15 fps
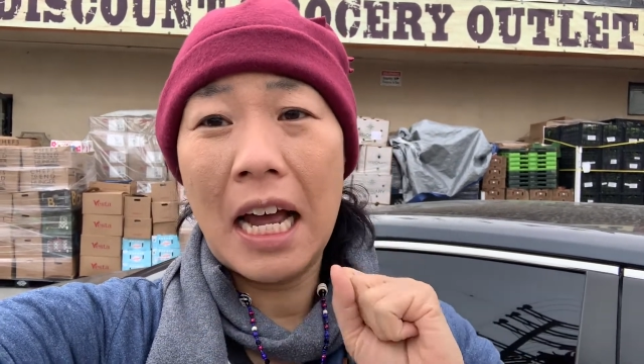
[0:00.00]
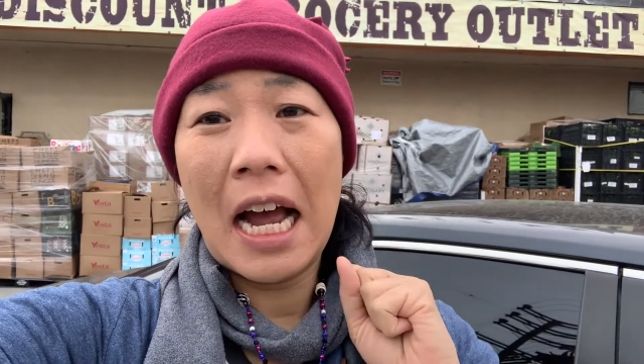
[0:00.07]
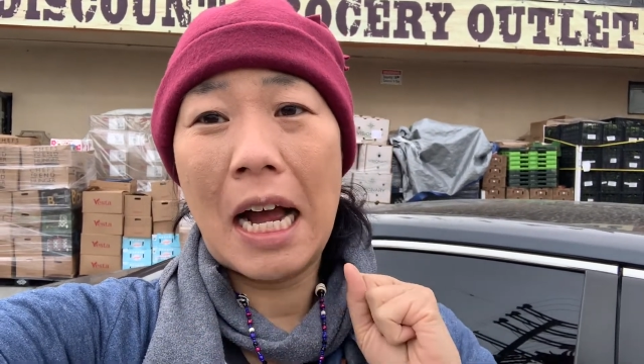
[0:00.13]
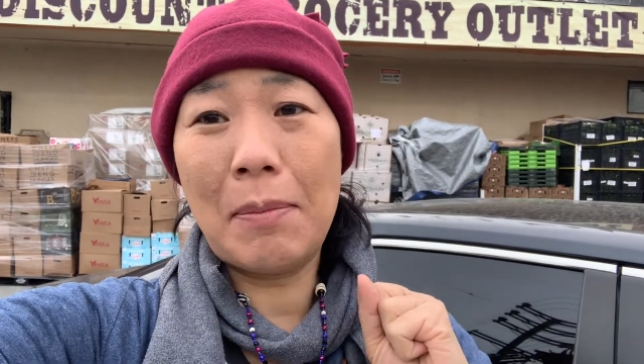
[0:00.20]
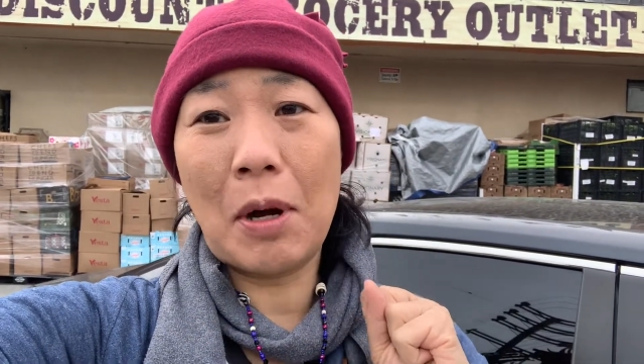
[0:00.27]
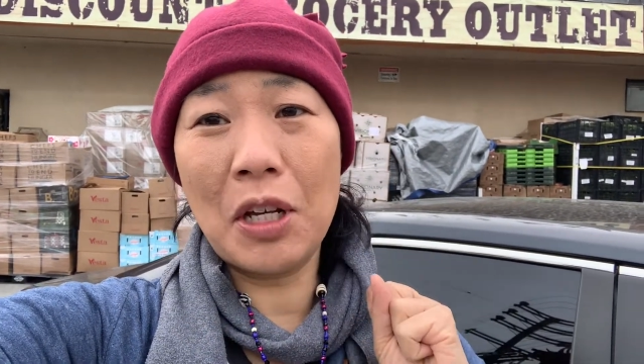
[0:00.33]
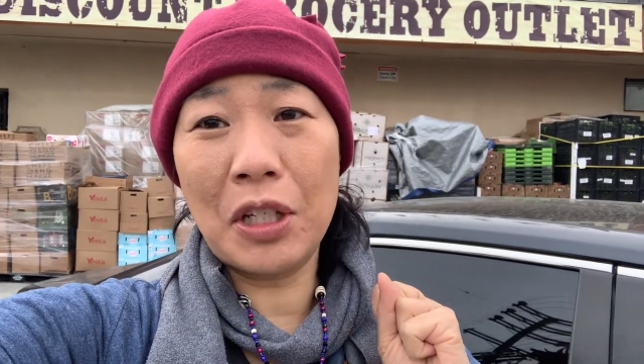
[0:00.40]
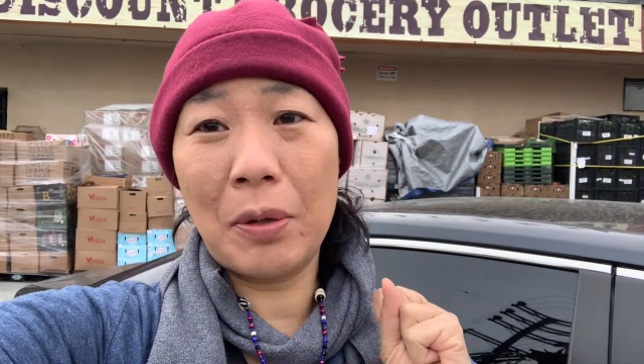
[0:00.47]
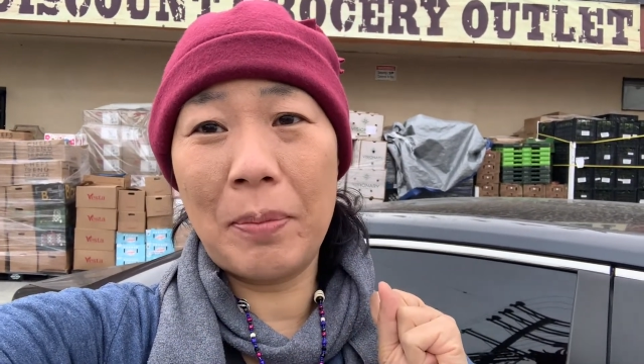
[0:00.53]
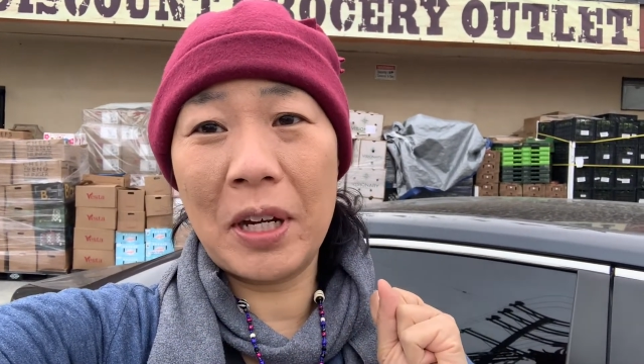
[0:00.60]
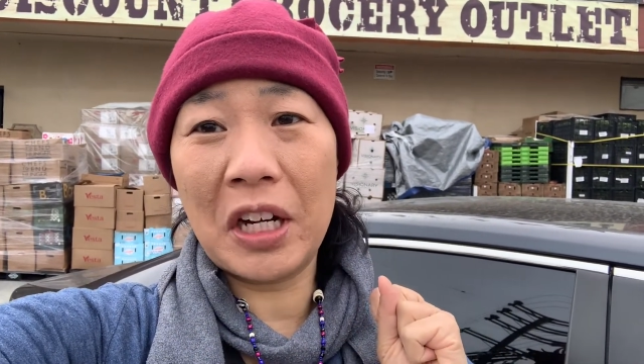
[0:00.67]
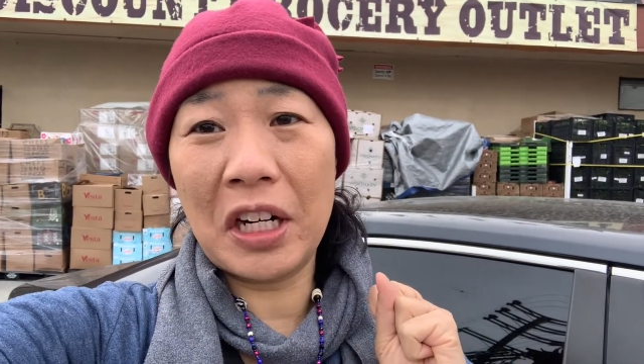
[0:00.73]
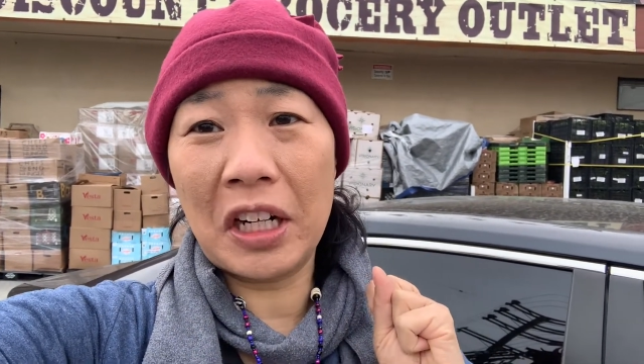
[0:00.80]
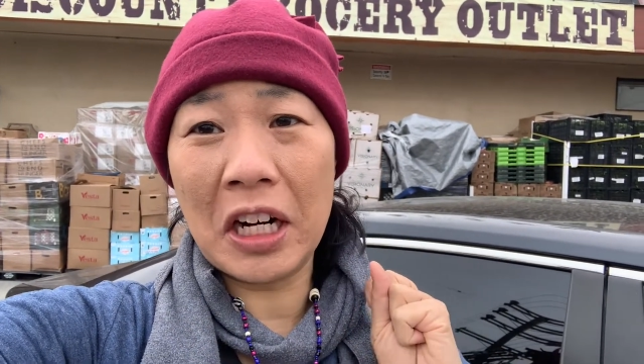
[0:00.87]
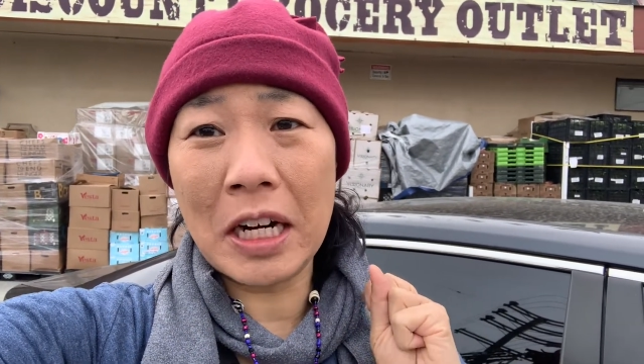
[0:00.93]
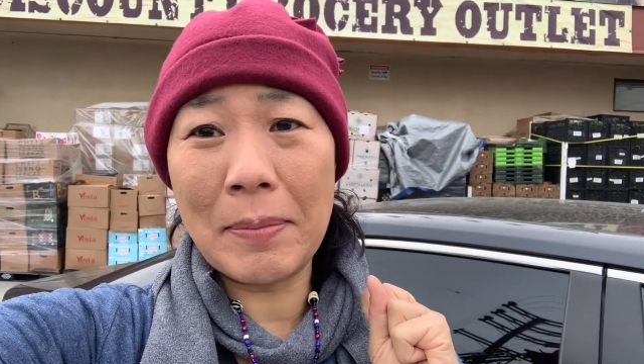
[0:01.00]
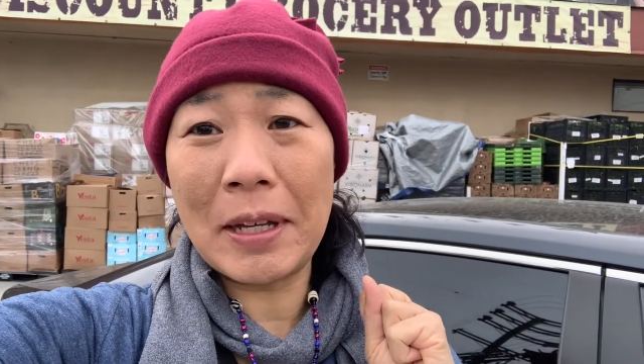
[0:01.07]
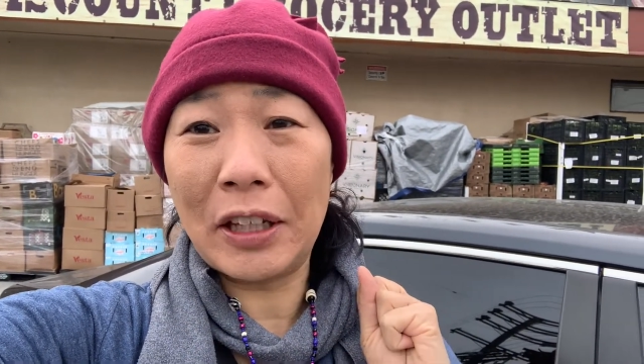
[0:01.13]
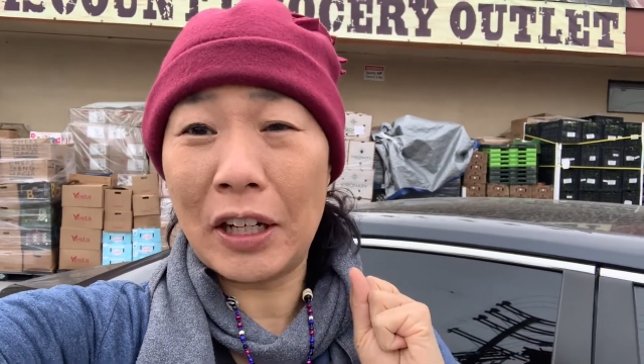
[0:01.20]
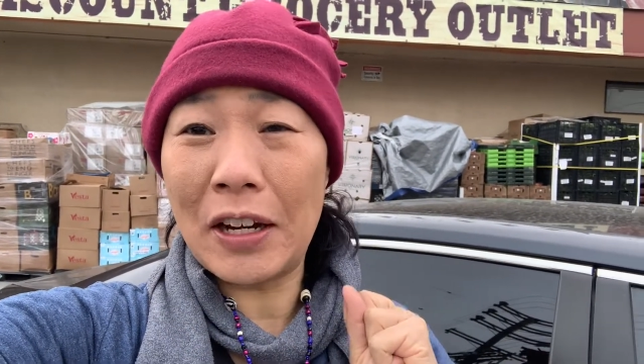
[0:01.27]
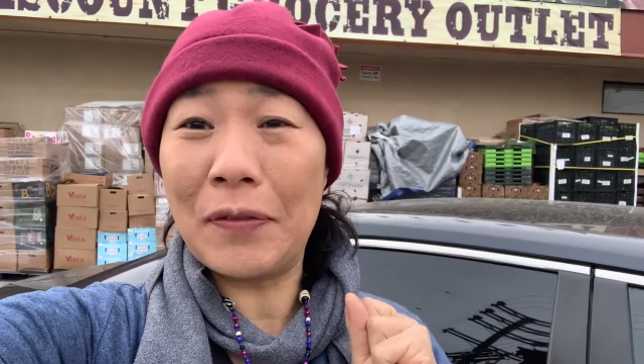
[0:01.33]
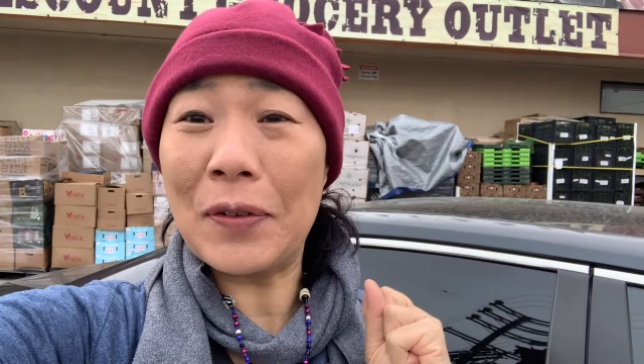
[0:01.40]
I'm also be gonna be
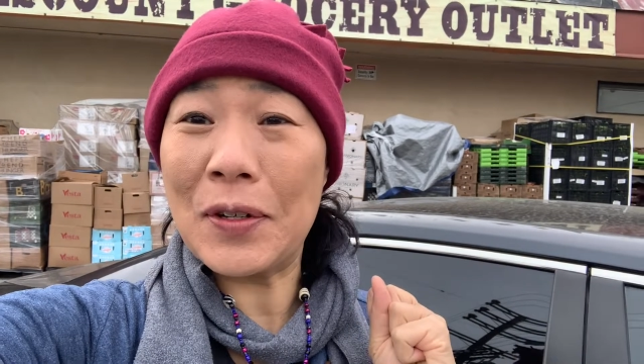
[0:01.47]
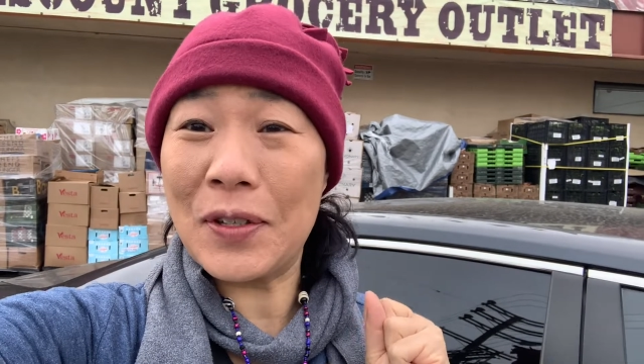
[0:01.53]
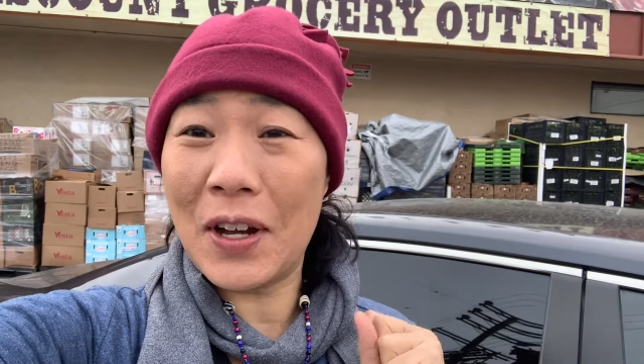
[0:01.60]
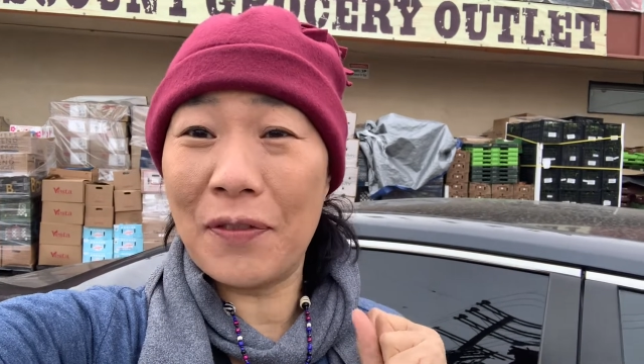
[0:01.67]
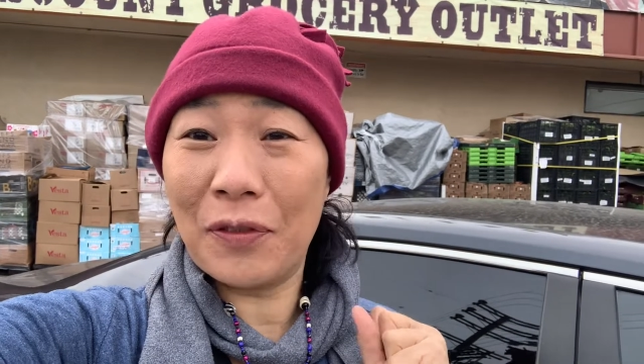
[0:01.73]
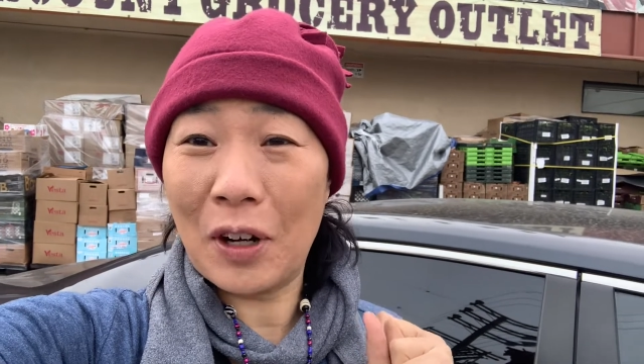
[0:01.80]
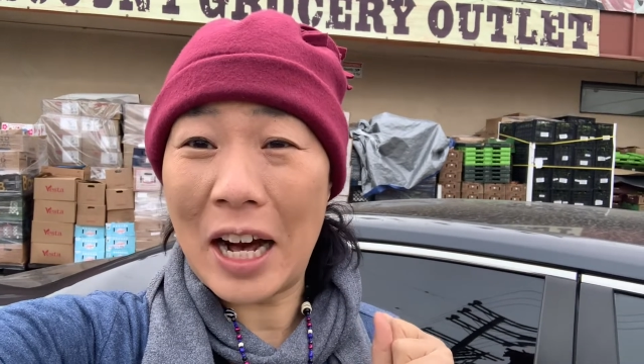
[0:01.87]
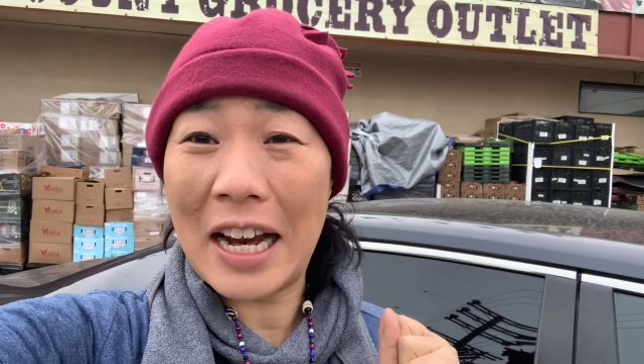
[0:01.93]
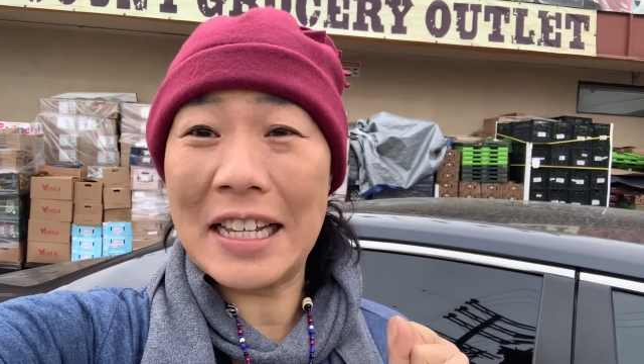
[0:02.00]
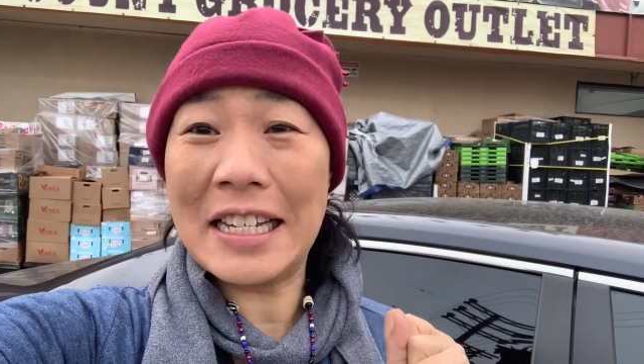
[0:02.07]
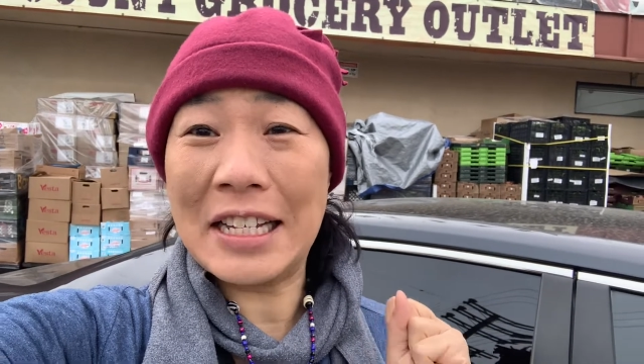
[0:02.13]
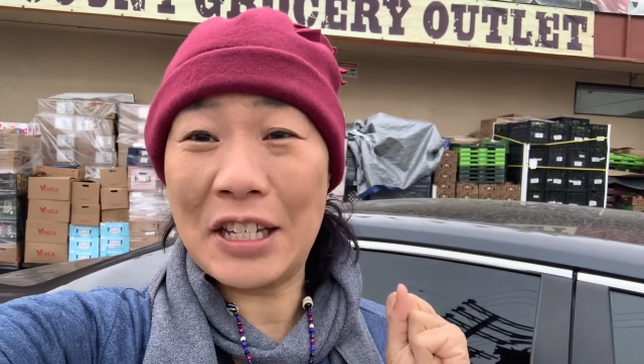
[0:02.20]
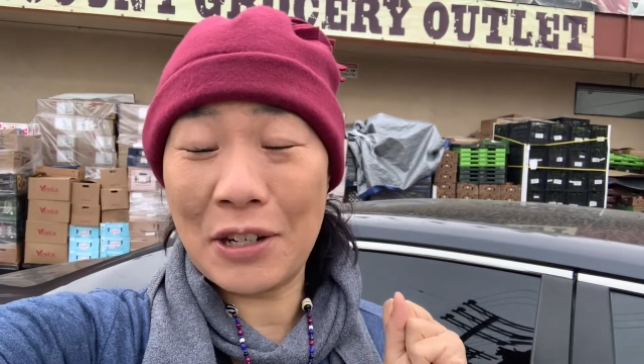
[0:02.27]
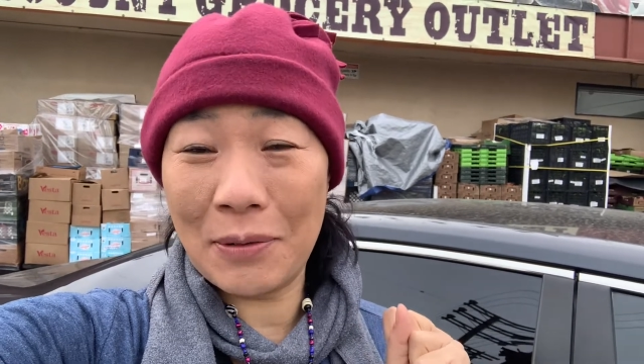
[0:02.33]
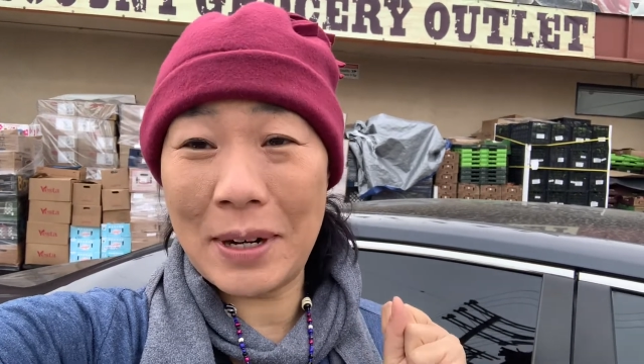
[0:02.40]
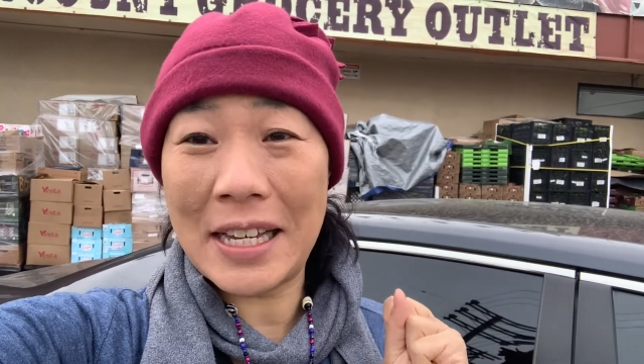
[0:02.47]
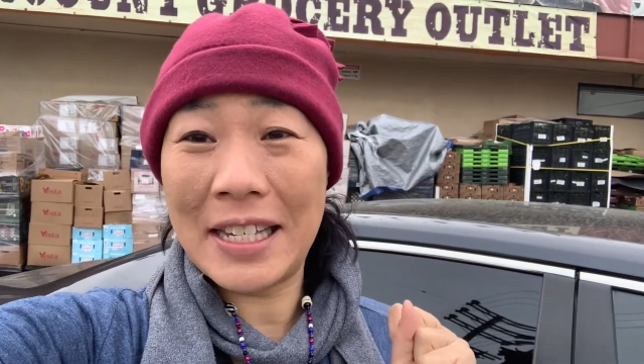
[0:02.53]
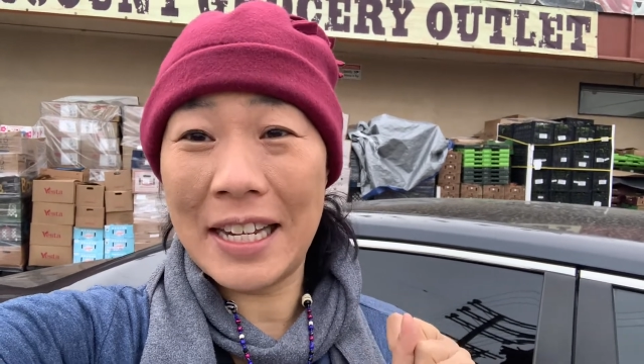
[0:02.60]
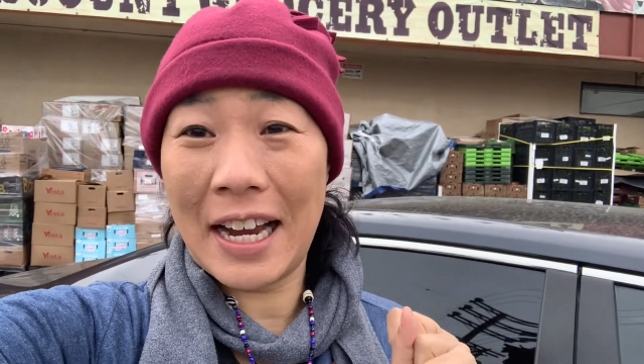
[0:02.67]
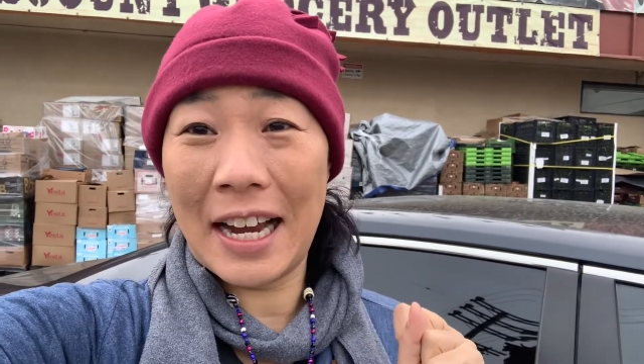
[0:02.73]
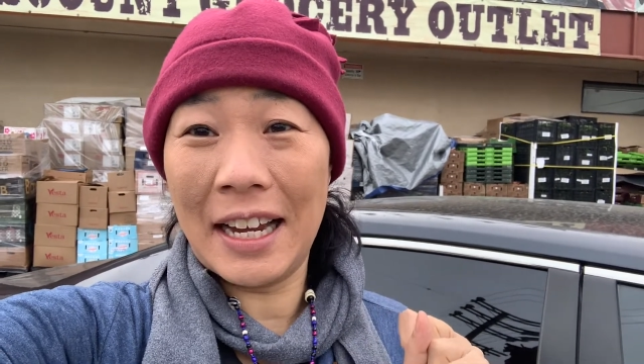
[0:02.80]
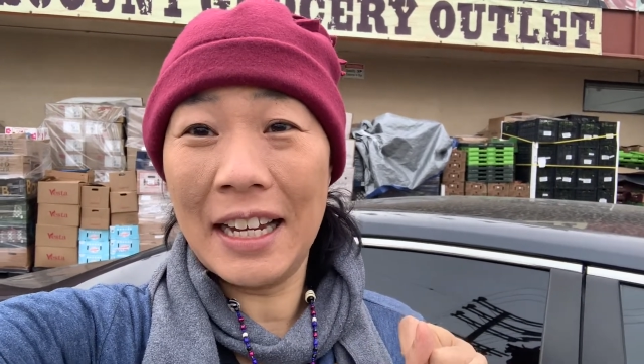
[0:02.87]
looking for stuff for Auntie
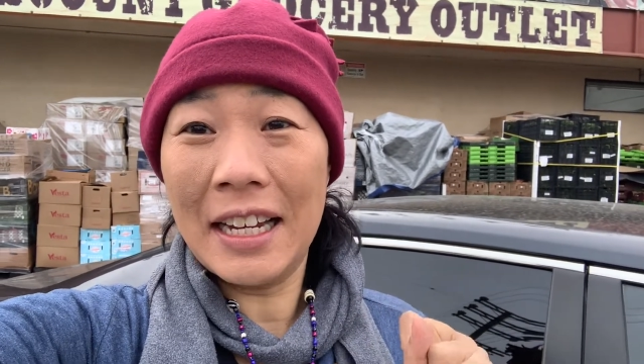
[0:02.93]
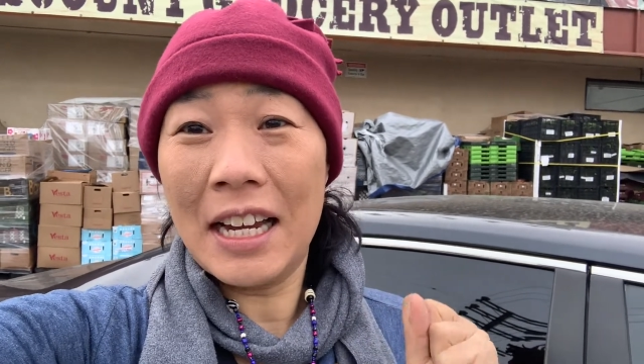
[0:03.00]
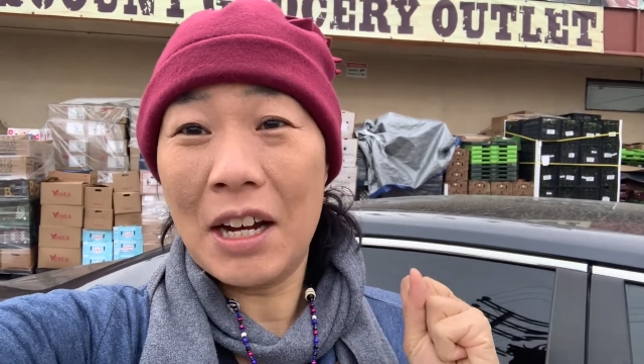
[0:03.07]
Teresa.